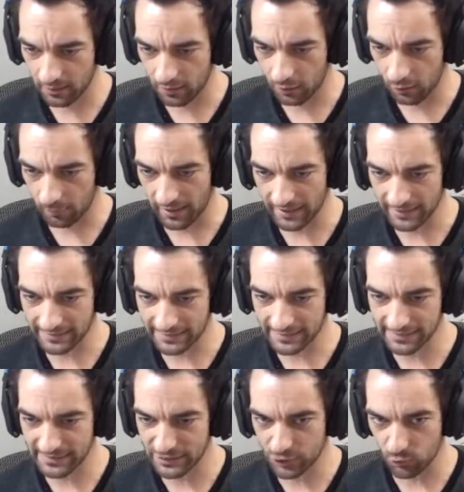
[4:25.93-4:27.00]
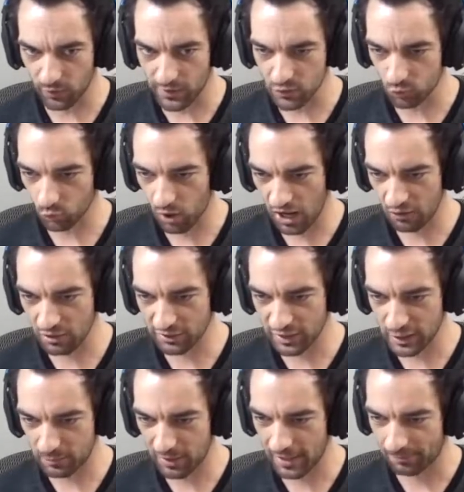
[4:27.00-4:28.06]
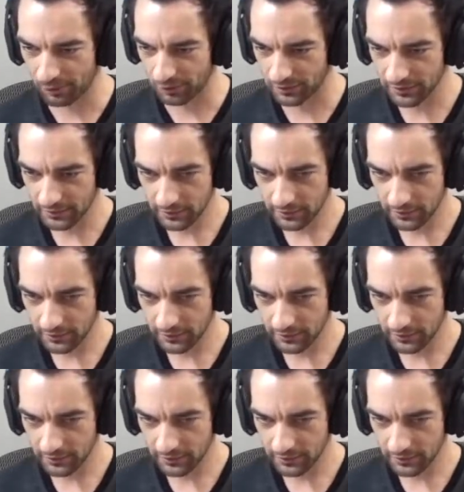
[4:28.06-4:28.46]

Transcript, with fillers: Oh my gosh, what is wrong with these people?